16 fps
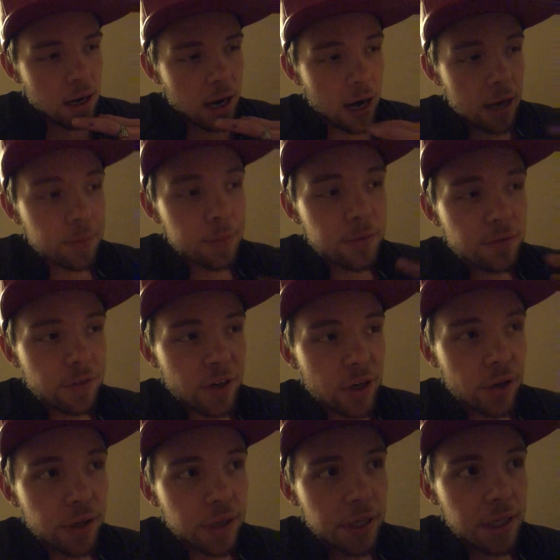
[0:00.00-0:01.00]
I'm a
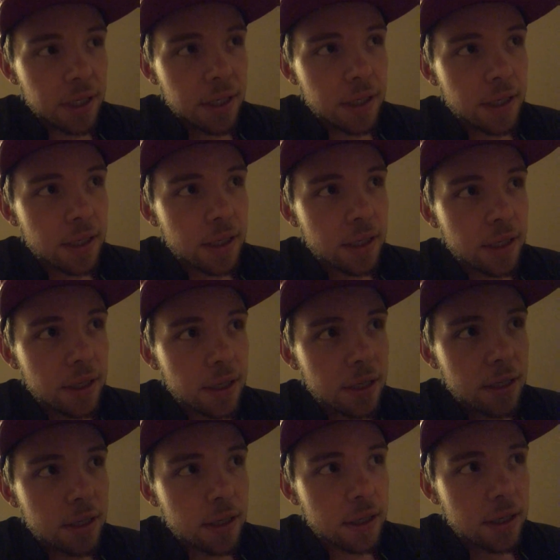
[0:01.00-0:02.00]
very
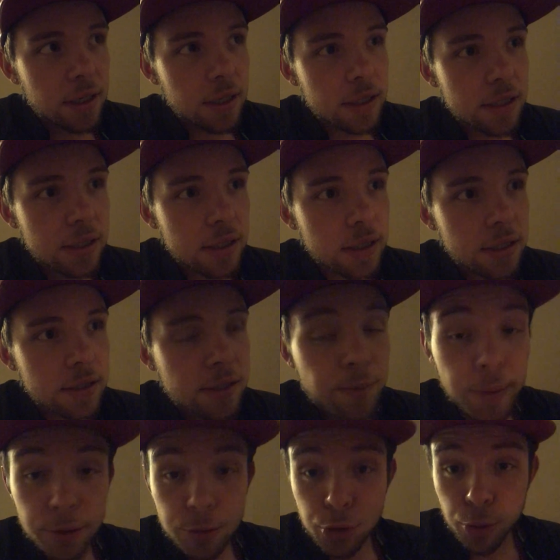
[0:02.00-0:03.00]

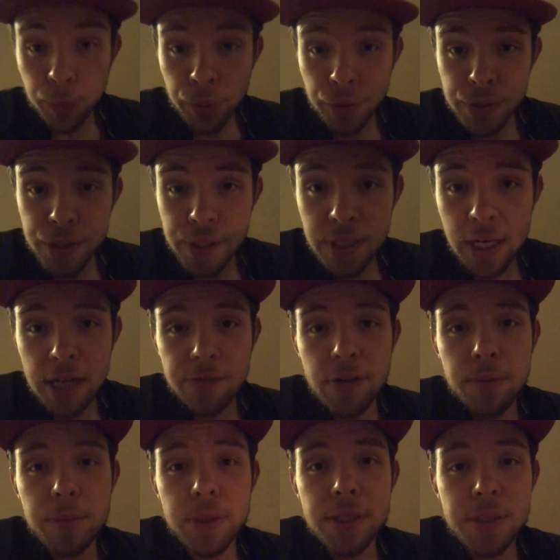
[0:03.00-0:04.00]
spiritual person. I
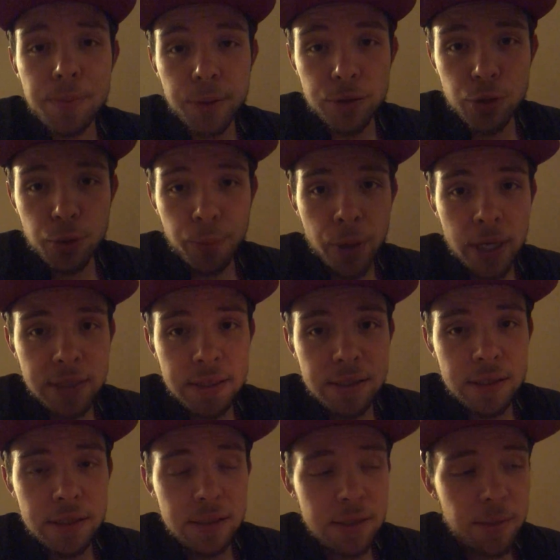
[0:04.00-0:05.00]
find my spiritual
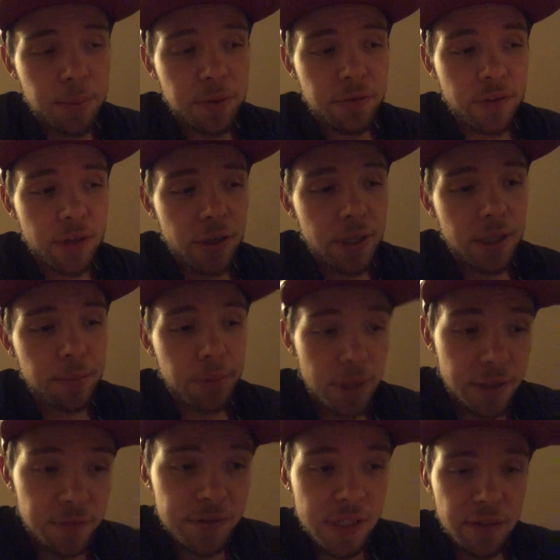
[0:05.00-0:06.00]
practices to be very
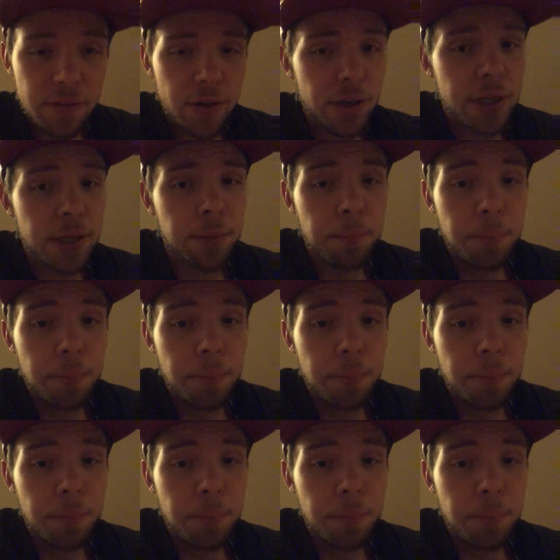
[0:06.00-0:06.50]
uplifting, very